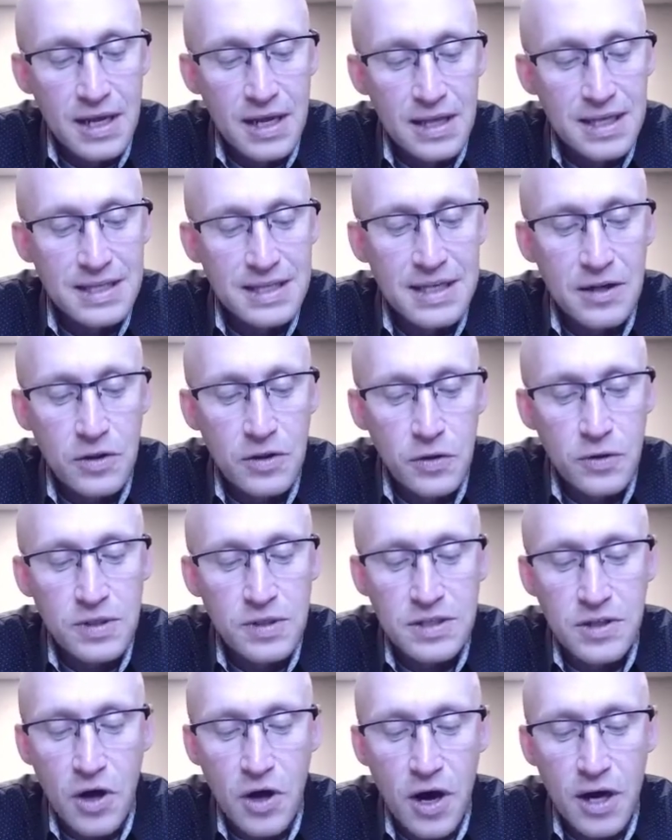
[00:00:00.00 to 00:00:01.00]
this includes
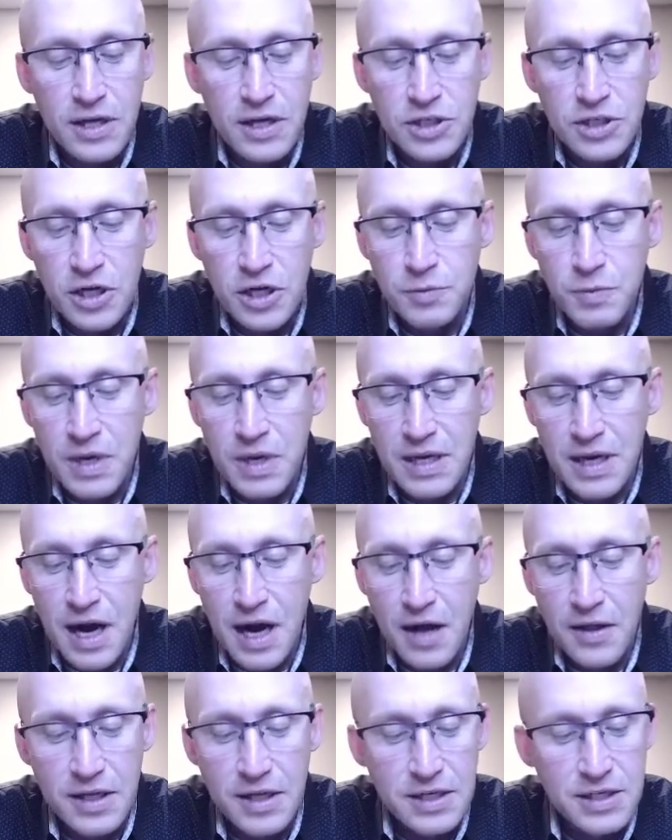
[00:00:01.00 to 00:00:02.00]
thought judgment and
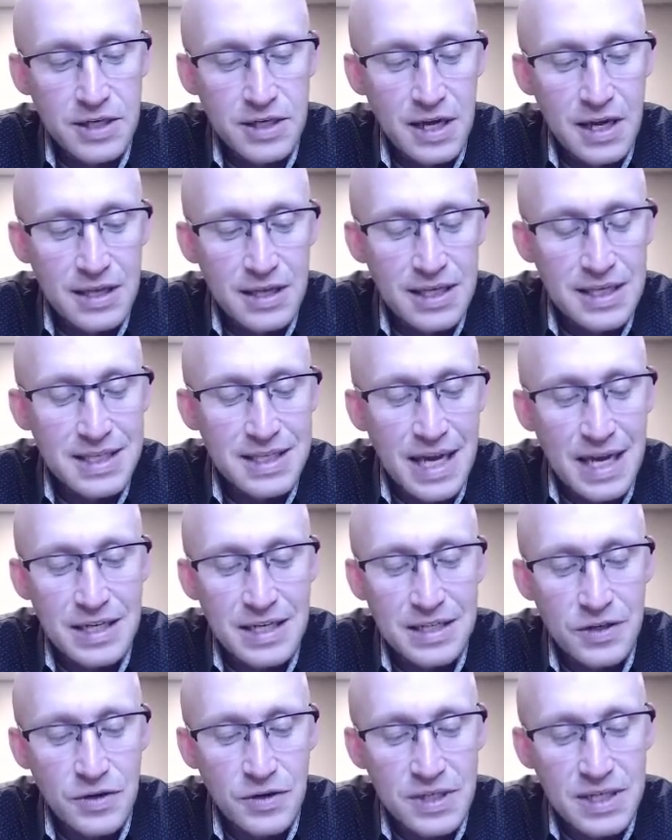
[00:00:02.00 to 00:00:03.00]
knowledge these
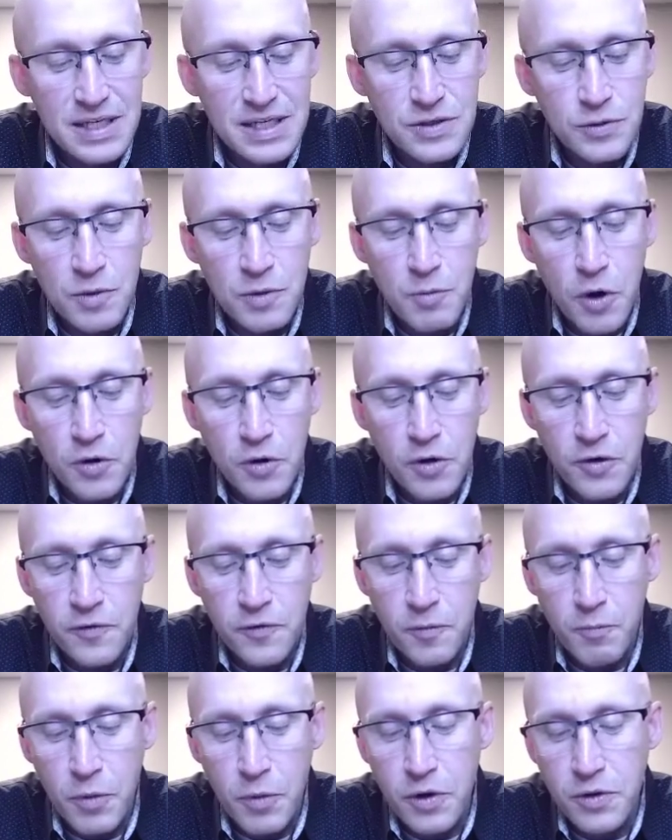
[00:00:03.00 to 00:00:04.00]
stages are sensory motor
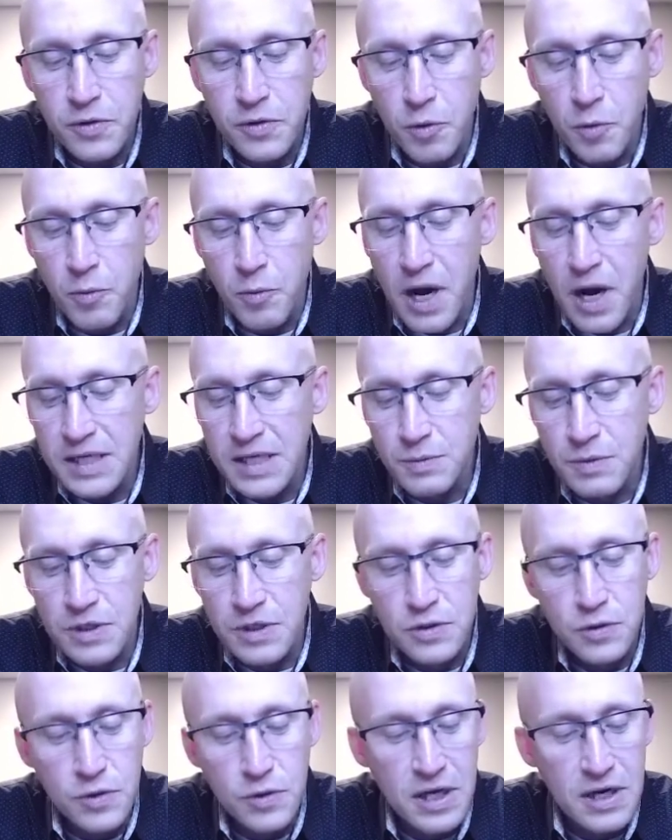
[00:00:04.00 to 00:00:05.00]
from birth through approximately
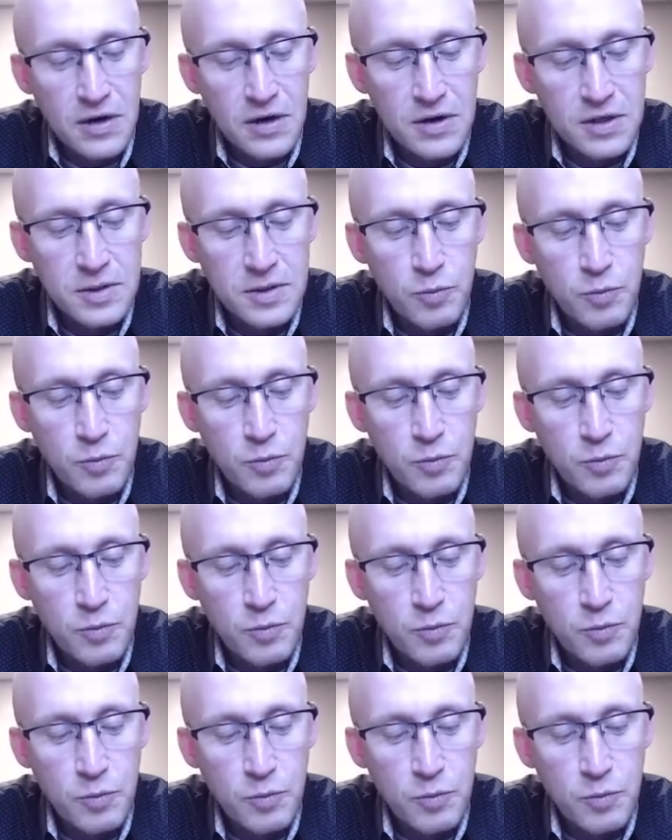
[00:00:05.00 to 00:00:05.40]
two years,